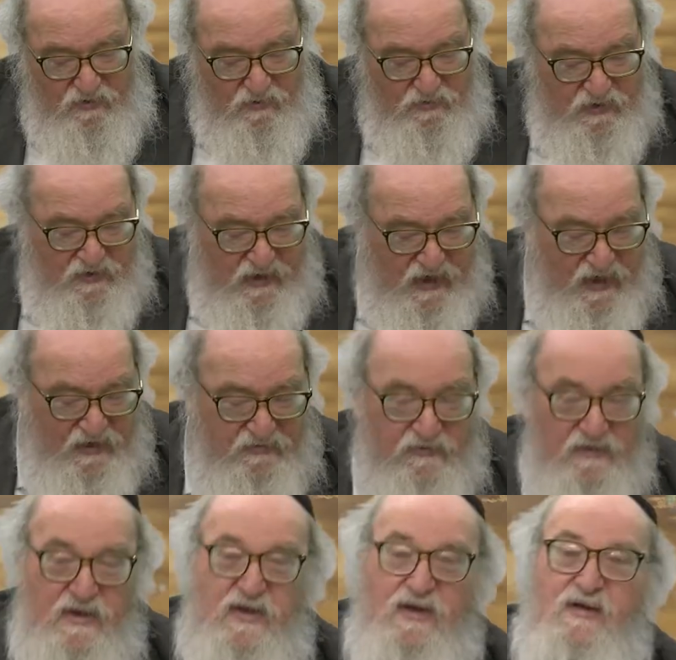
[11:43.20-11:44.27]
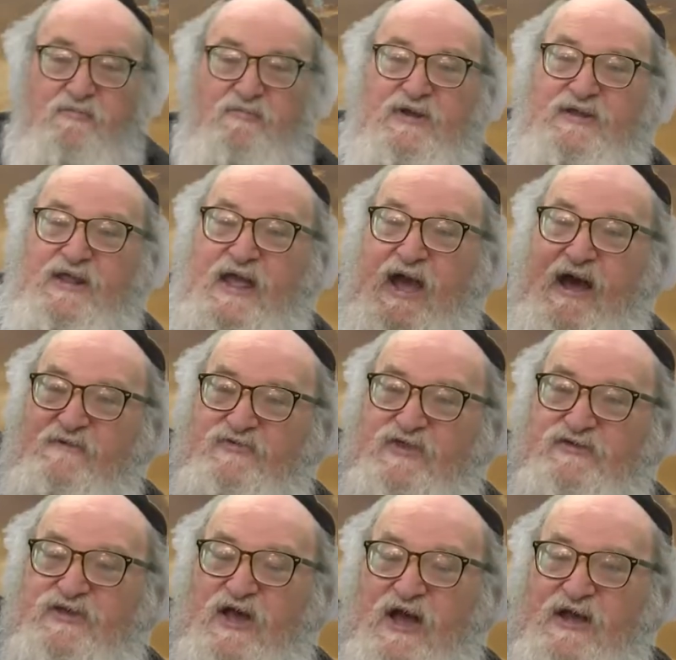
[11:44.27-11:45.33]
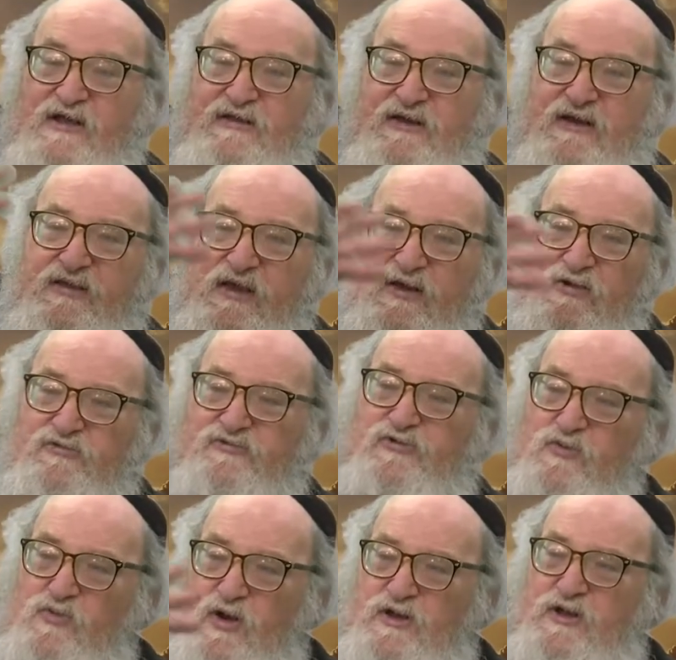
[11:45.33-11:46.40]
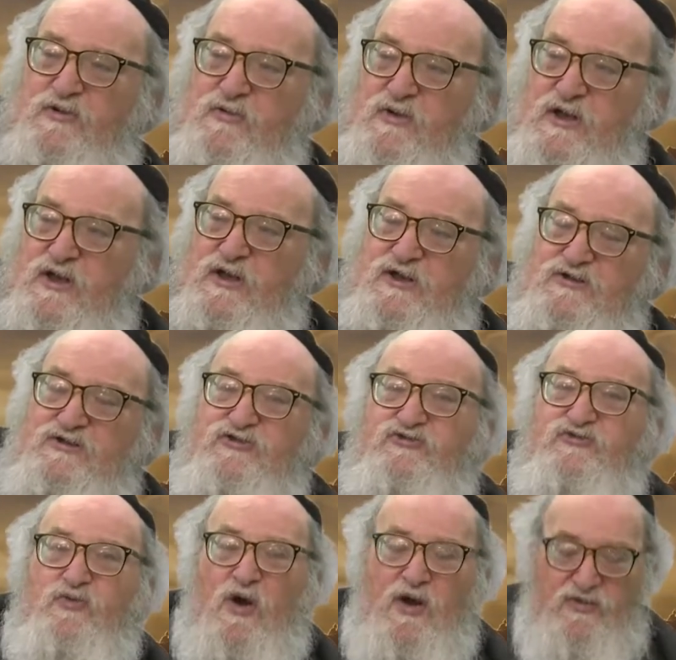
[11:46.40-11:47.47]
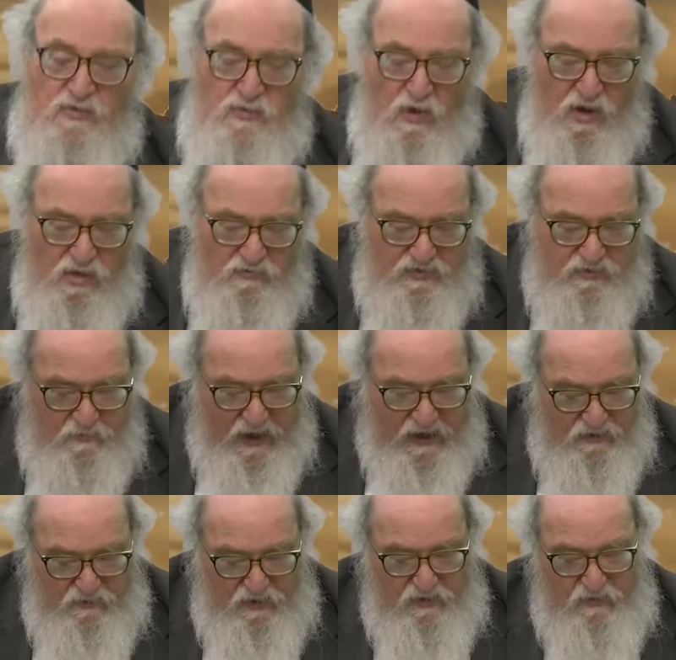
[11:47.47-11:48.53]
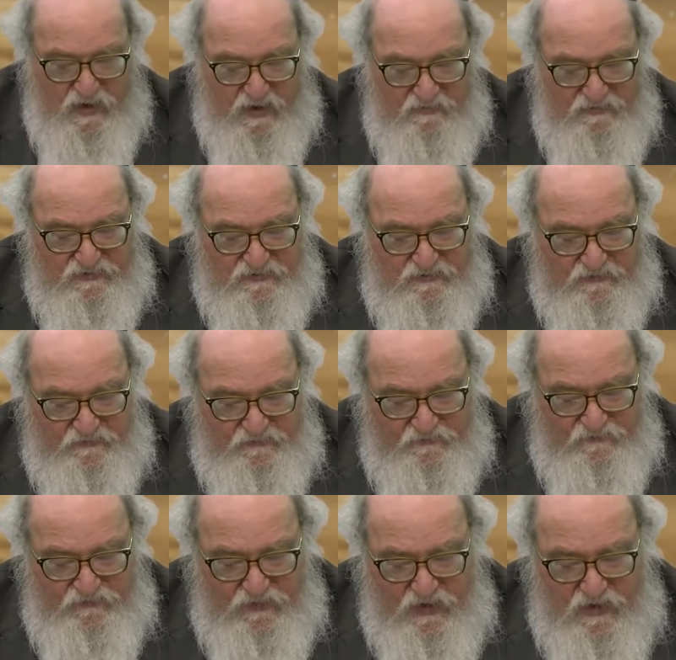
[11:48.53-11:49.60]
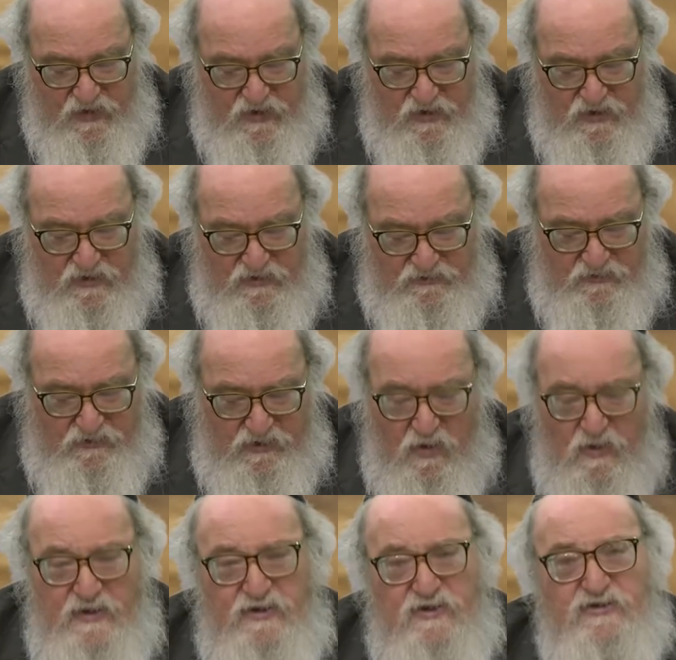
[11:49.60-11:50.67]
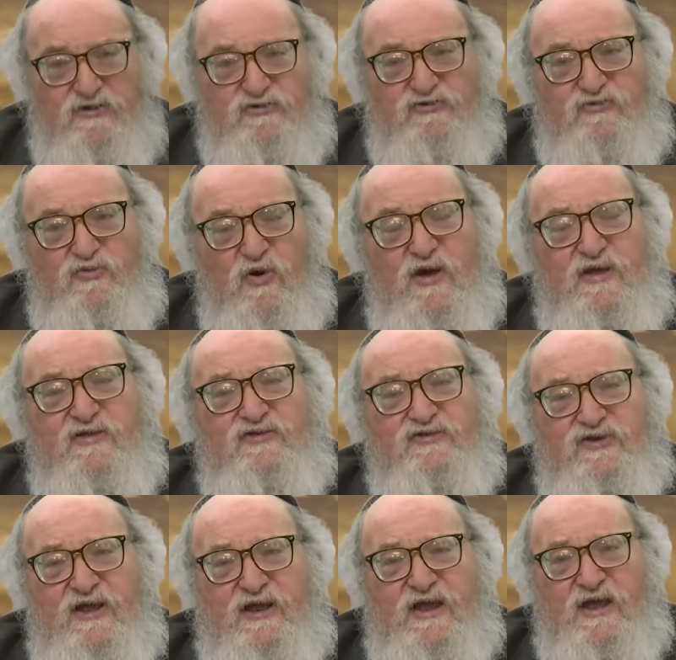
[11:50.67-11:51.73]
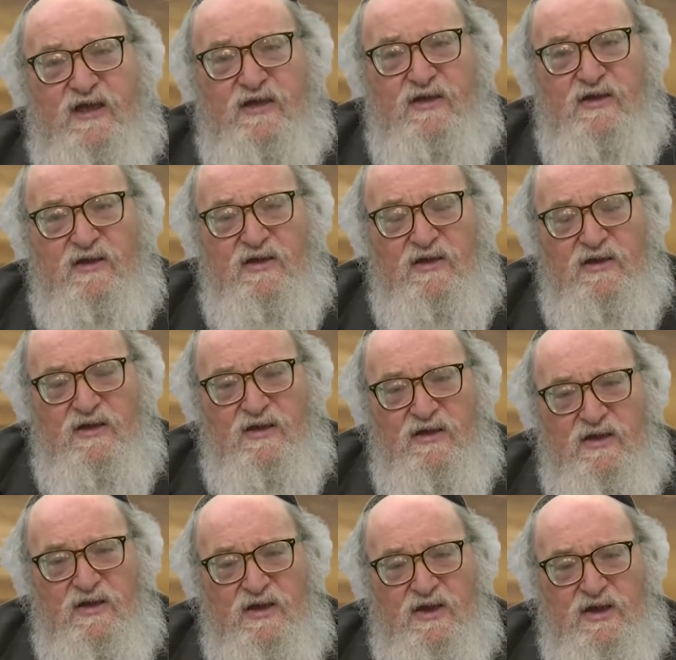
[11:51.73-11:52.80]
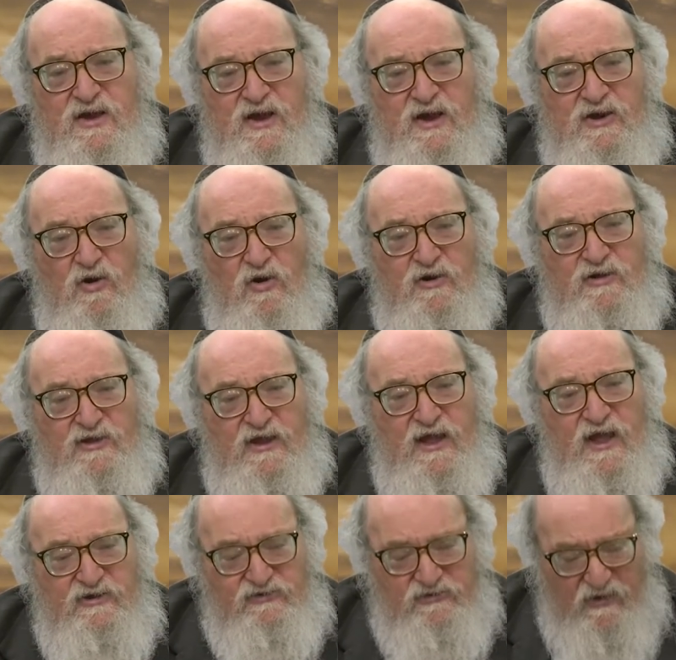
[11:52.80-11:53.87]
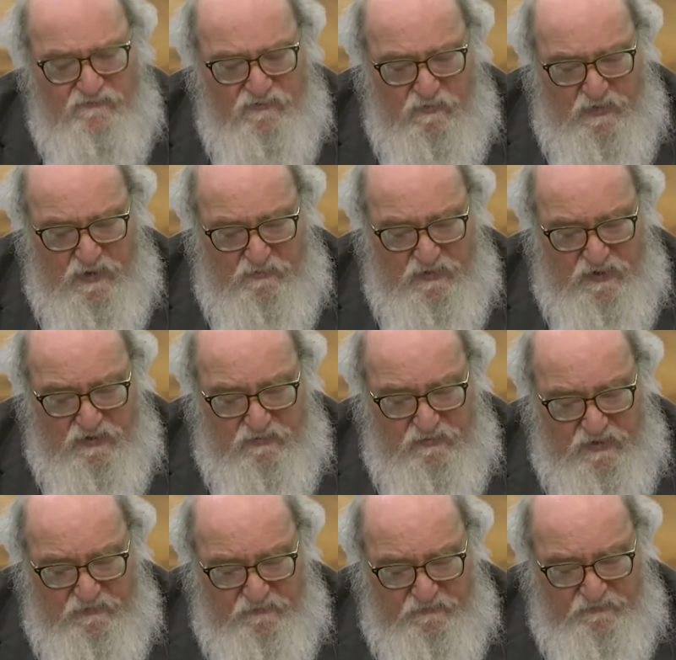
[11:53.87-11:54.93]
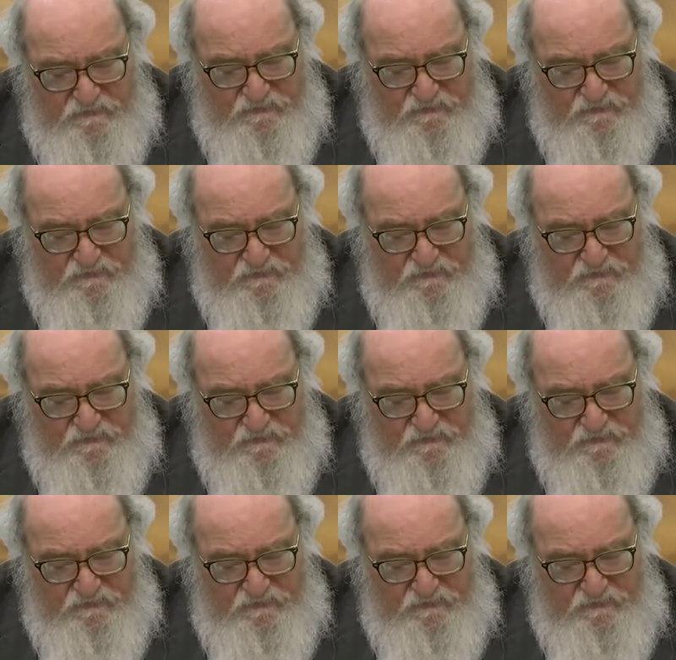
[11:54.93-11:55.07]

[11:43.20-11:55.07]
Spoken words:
not only that, but they have this height, and they also want to destroy the wall with battering rams. So they're going to destroy the city in order to get Sheva ben Bichri.